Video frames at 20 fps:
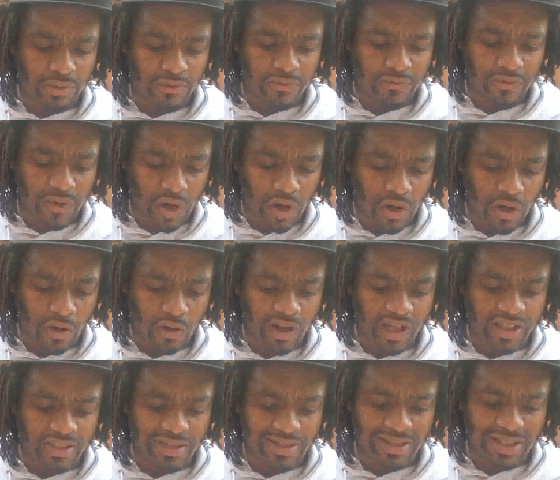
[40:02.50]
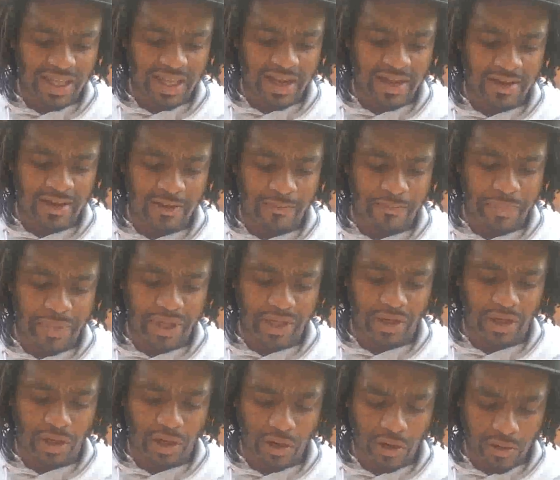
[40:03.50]
will fall in the land and be
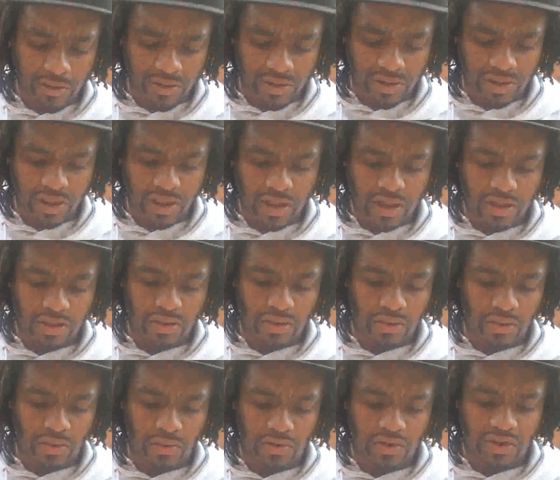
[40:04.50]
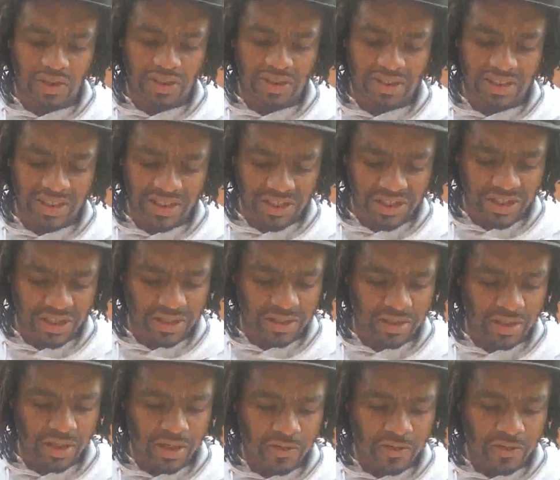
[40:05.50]
cursed through sedition.